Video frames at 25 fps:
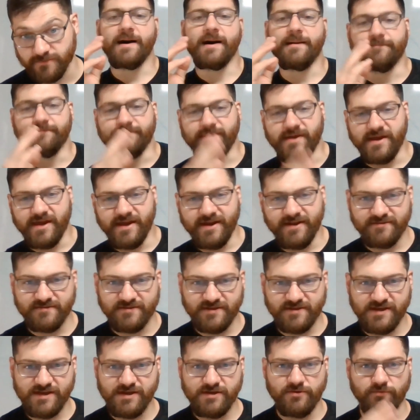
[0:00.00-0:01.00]

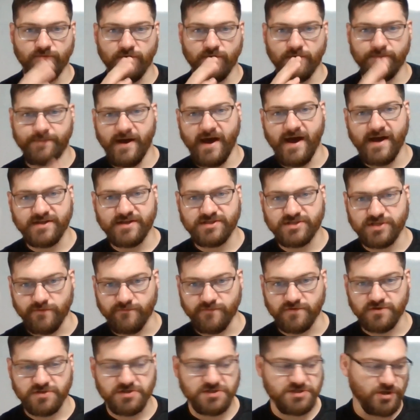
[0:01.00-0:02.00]
Immediately when
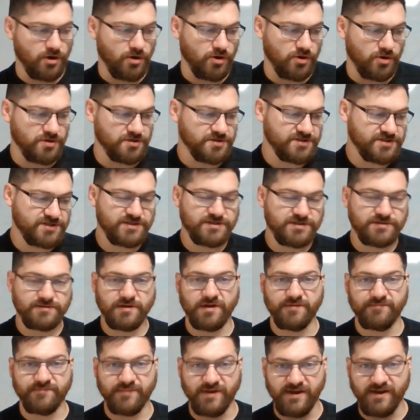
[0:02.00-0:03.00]
Passover starts,
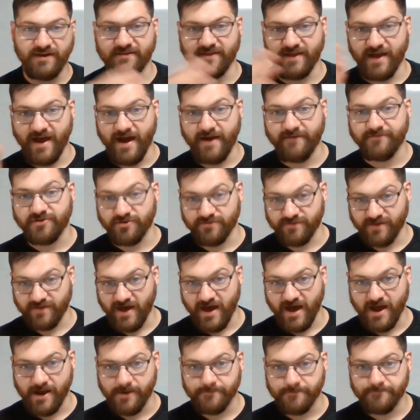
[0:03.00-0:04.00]
immediately after
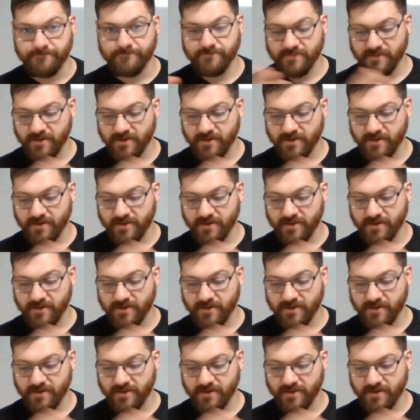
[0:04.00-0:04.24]
that,